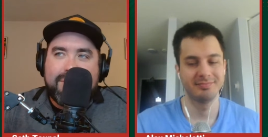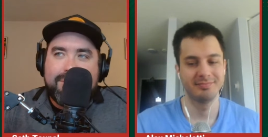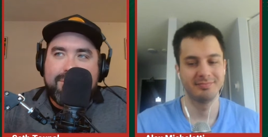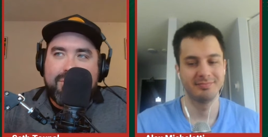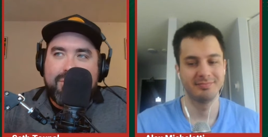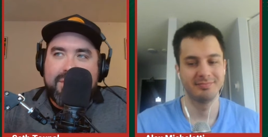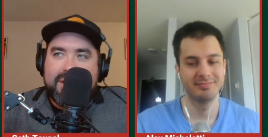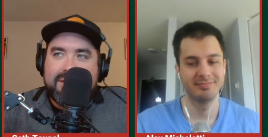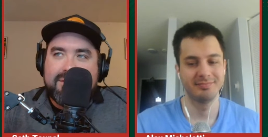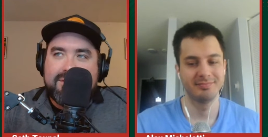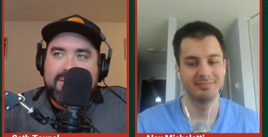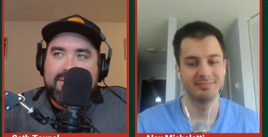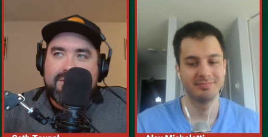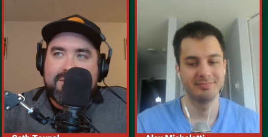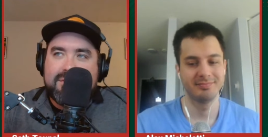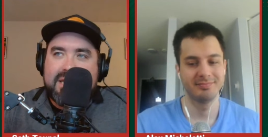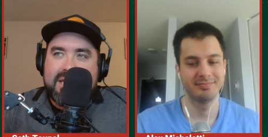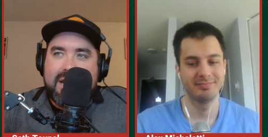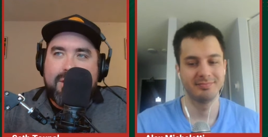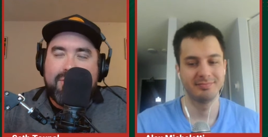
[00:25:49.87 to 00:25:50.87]
Speaker 1: points.
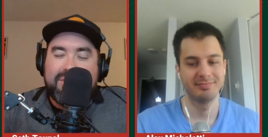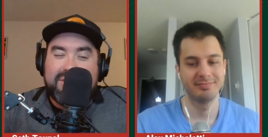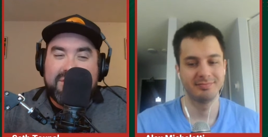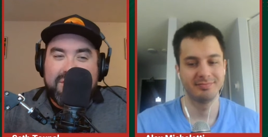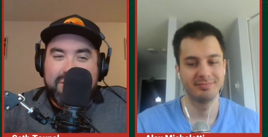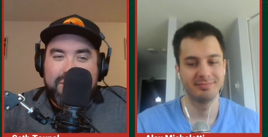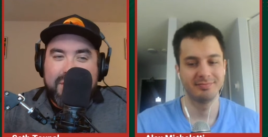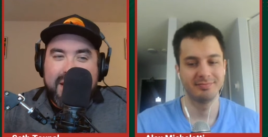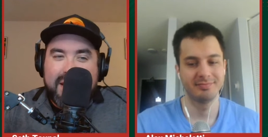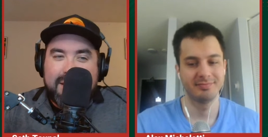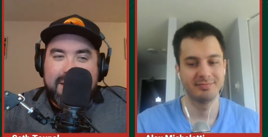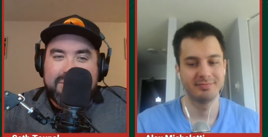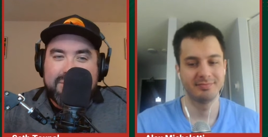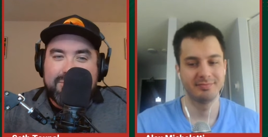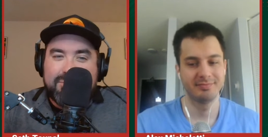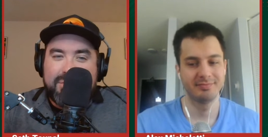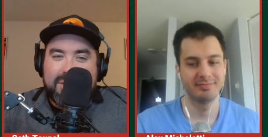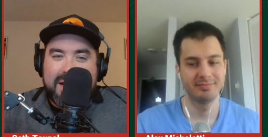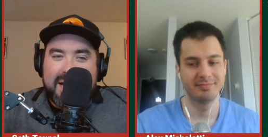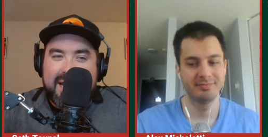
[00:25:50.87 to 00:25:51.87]
Now, with two games to
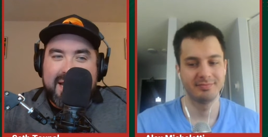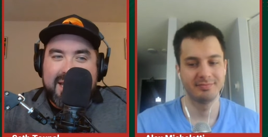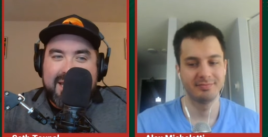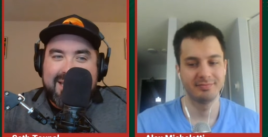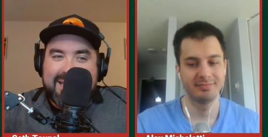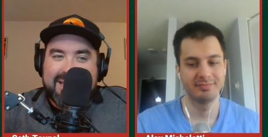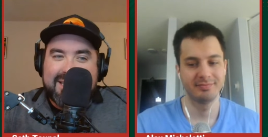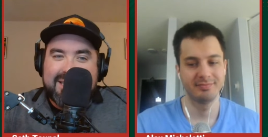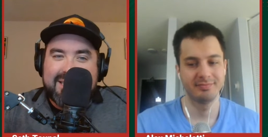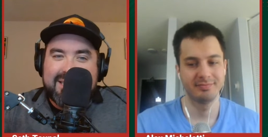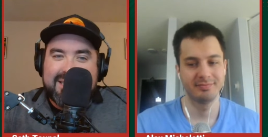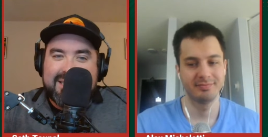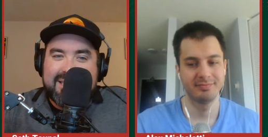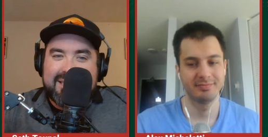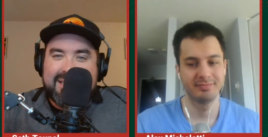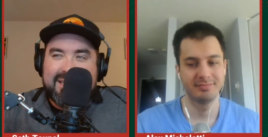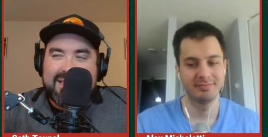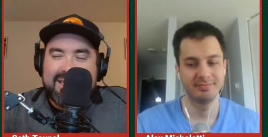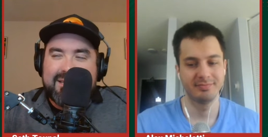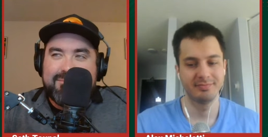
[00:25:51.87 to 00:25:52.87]
play,
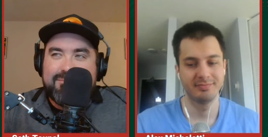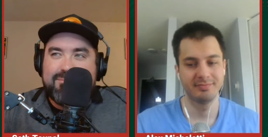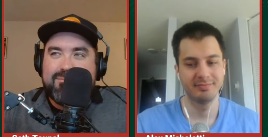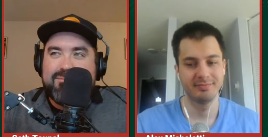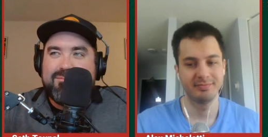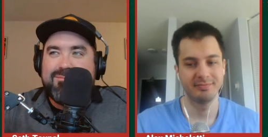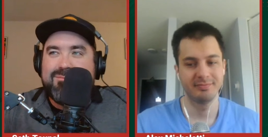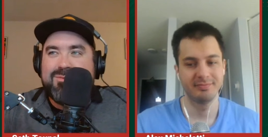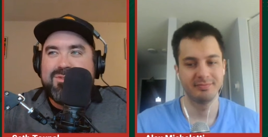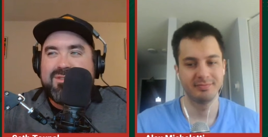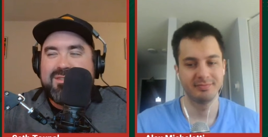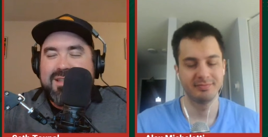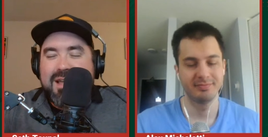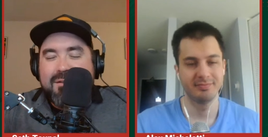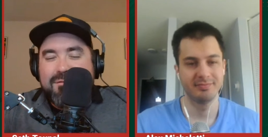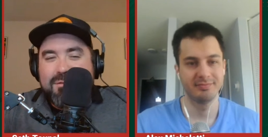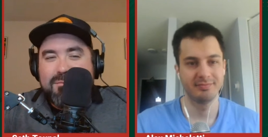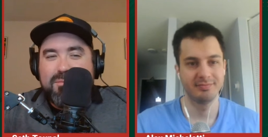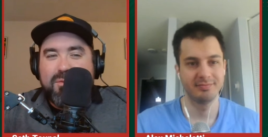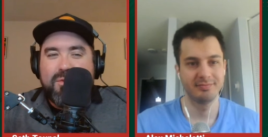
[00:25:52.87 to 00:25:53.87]

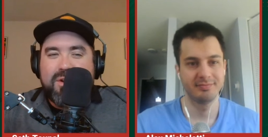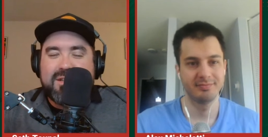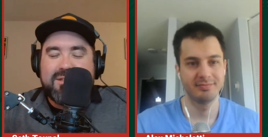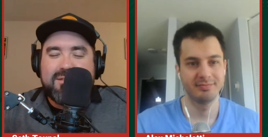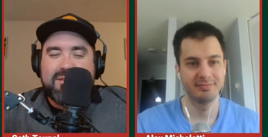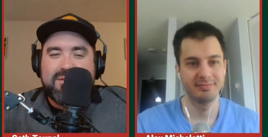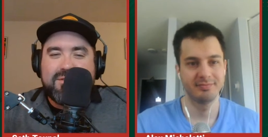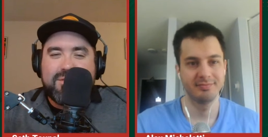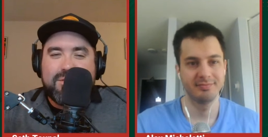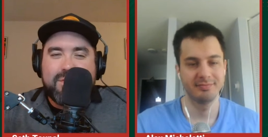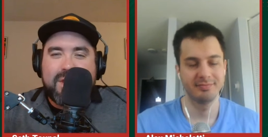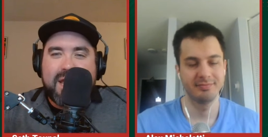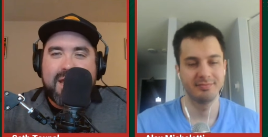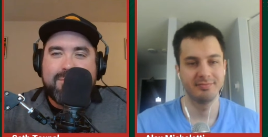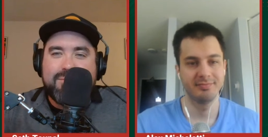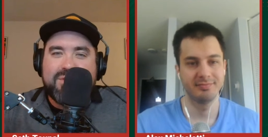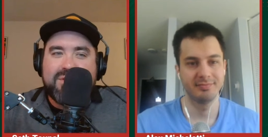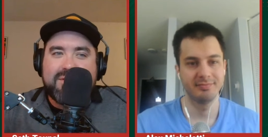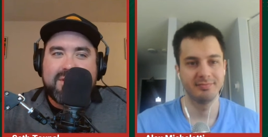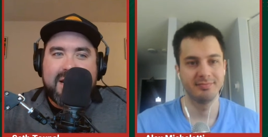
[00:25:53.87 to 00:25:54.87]
seven points in two
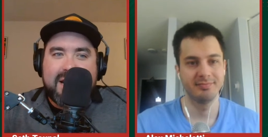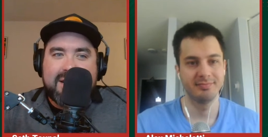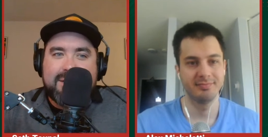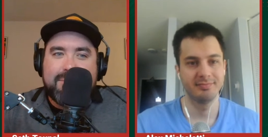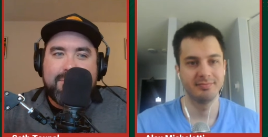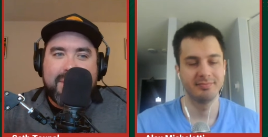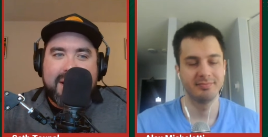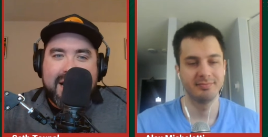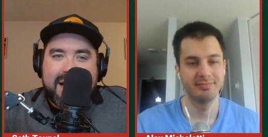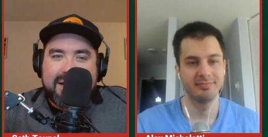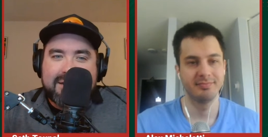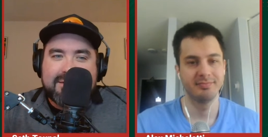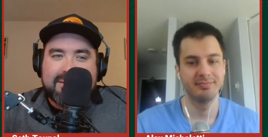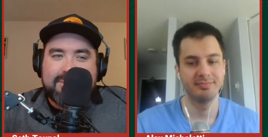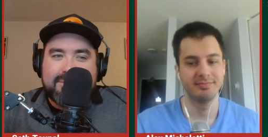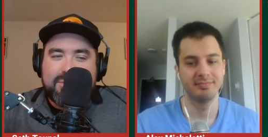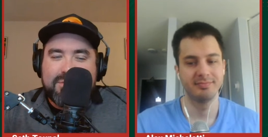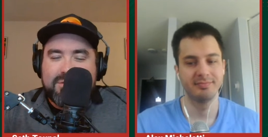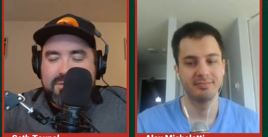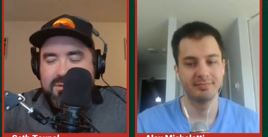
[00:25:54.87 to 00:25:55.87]
games is not
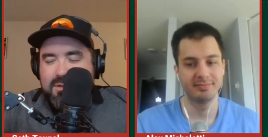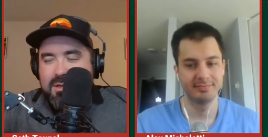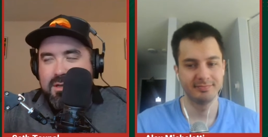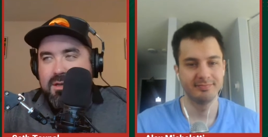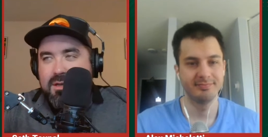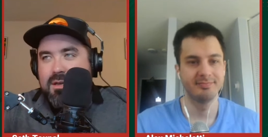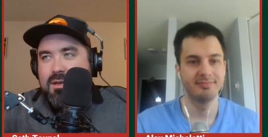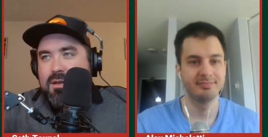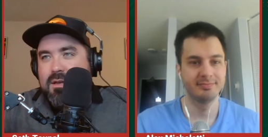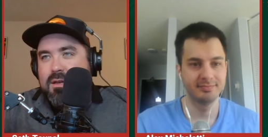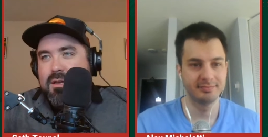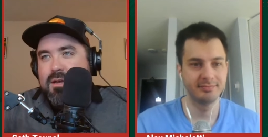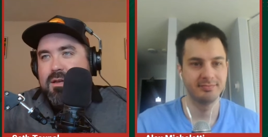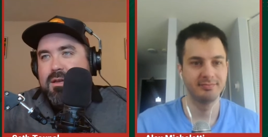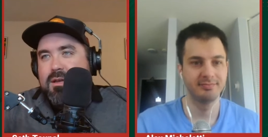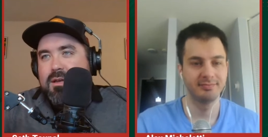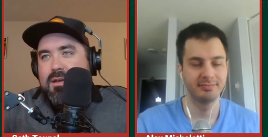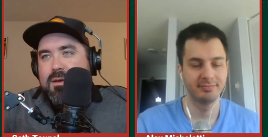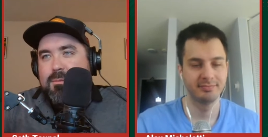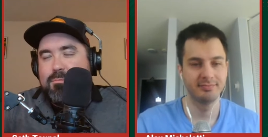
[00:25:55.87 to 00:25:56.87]
impossible,
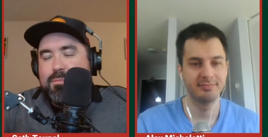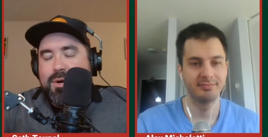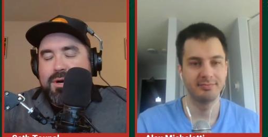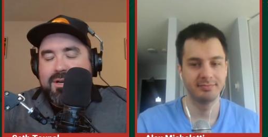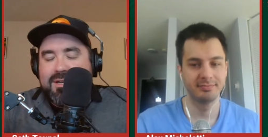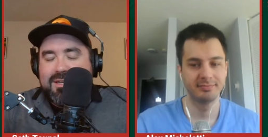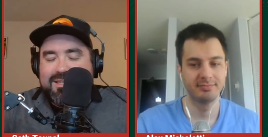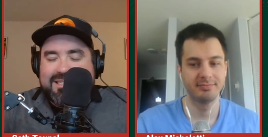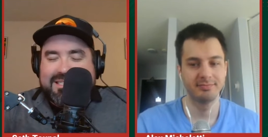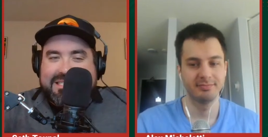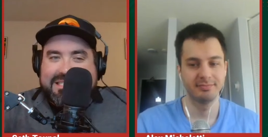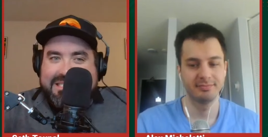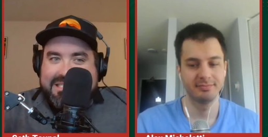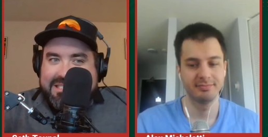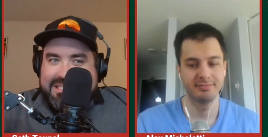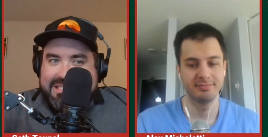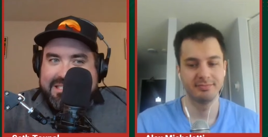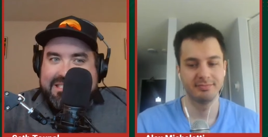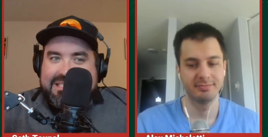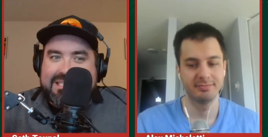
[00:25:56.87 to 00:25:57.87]
but
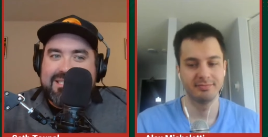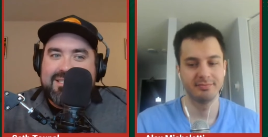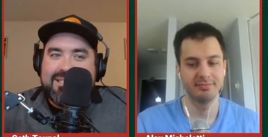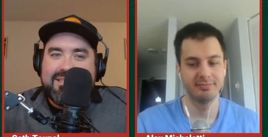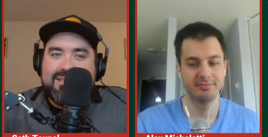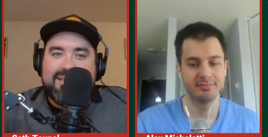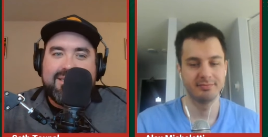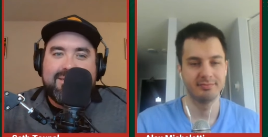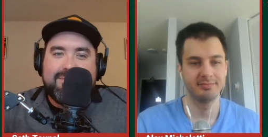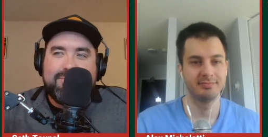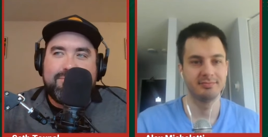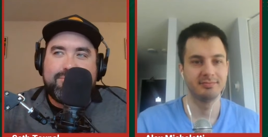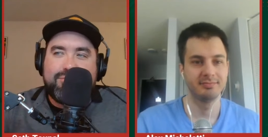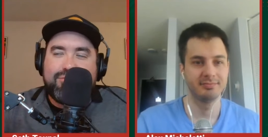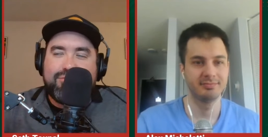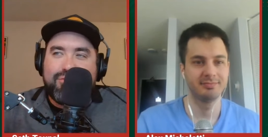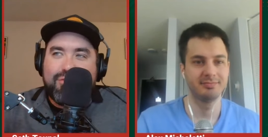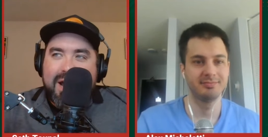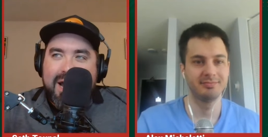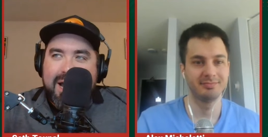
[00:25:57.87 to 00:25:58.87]

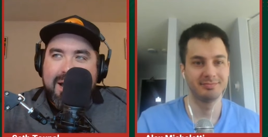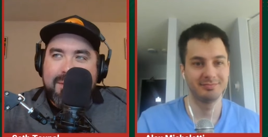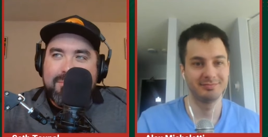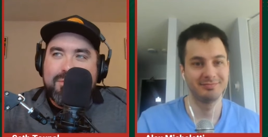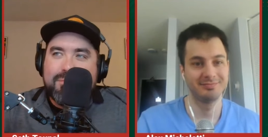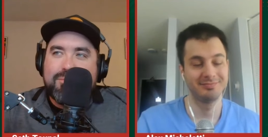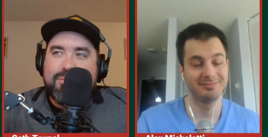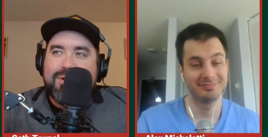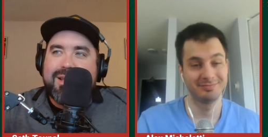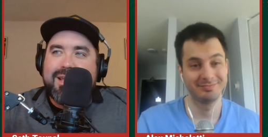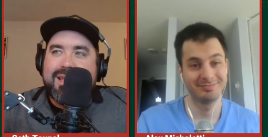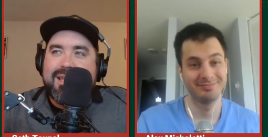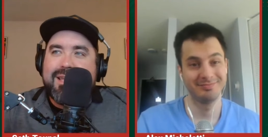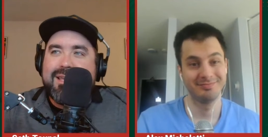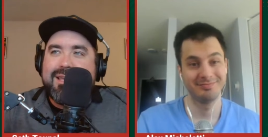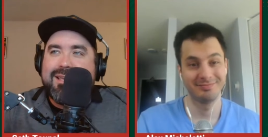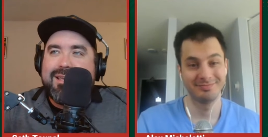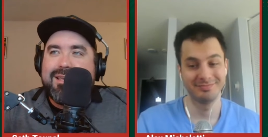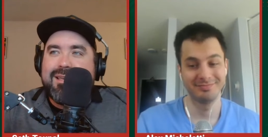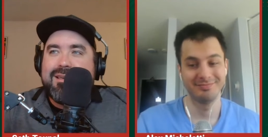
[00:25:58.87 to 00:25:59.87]

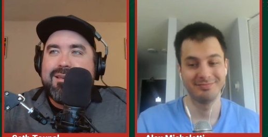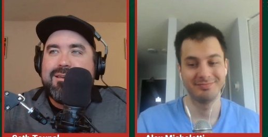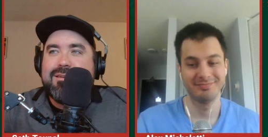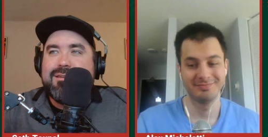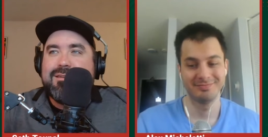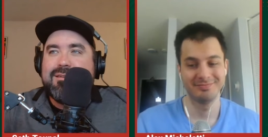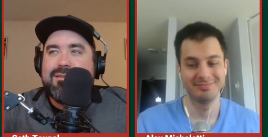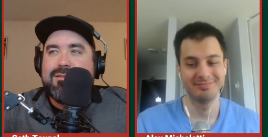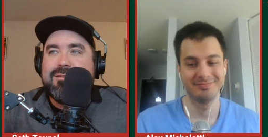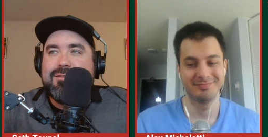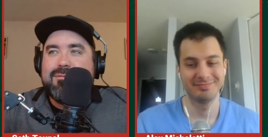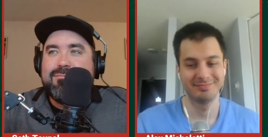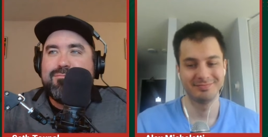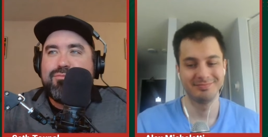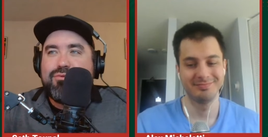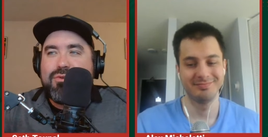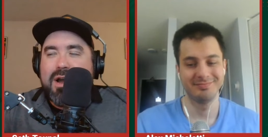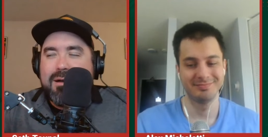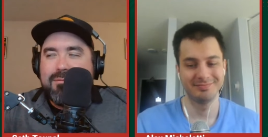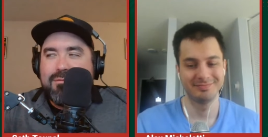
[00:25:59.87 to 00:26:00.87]
probably,
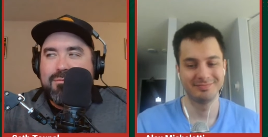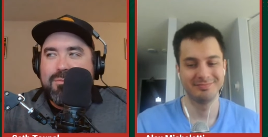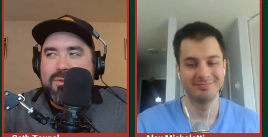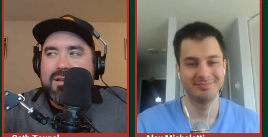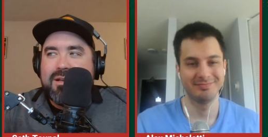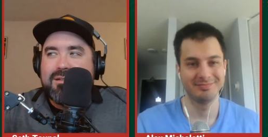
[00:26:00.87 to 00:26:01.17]
probably a